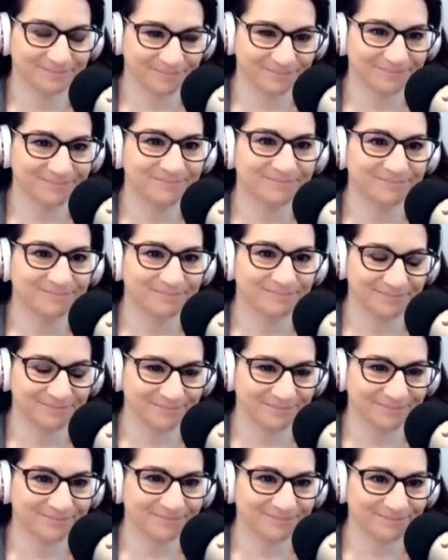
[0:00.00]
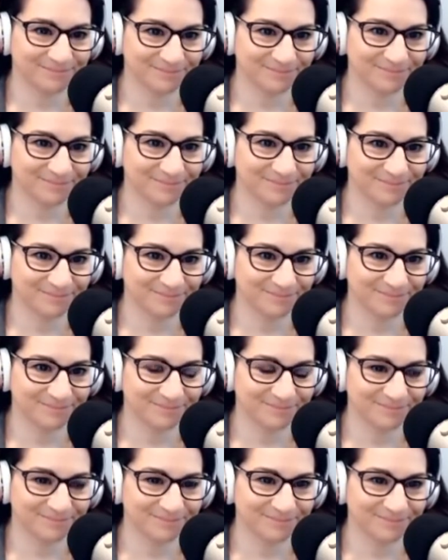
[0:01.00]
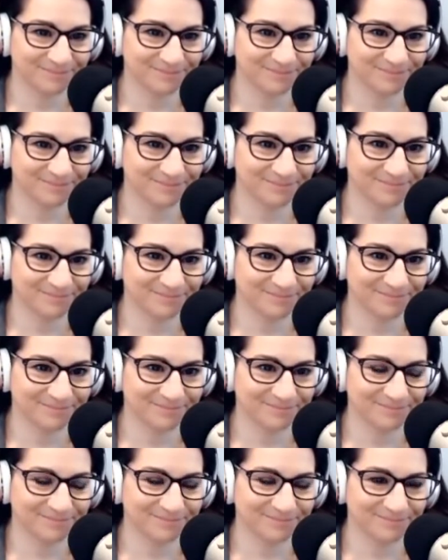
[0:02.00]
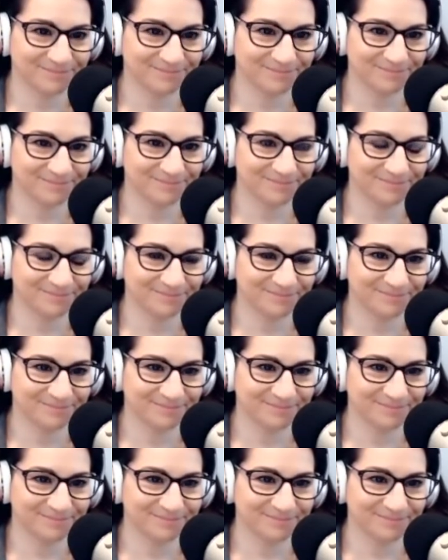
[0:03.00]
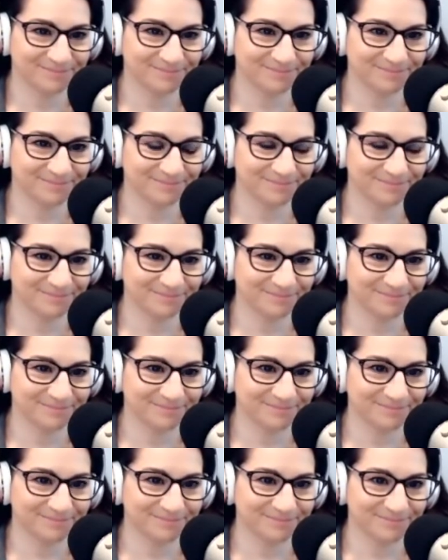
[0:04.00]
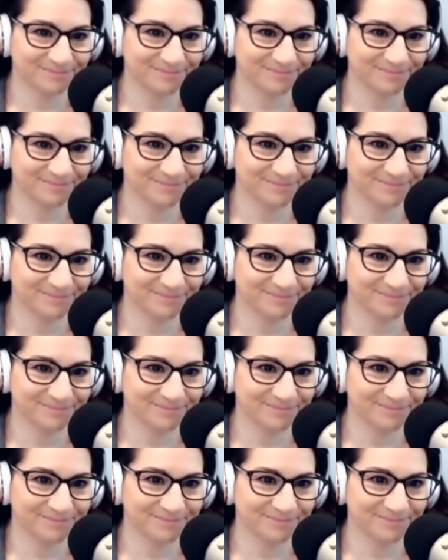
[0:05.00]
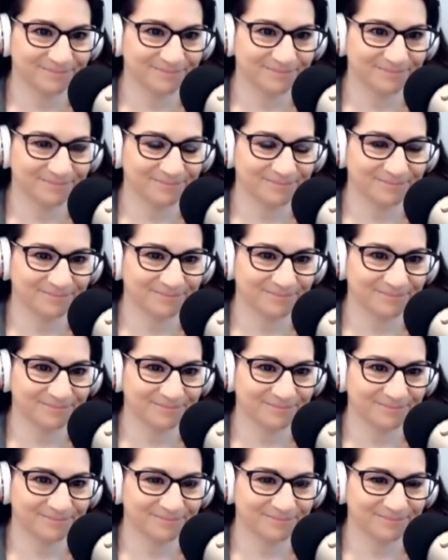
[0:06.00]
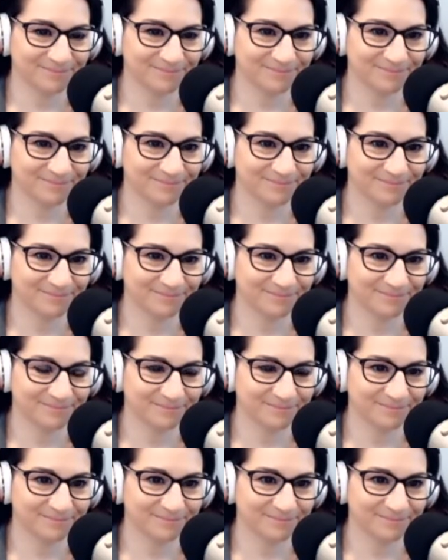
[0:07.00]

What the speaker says: This person isn't speaking.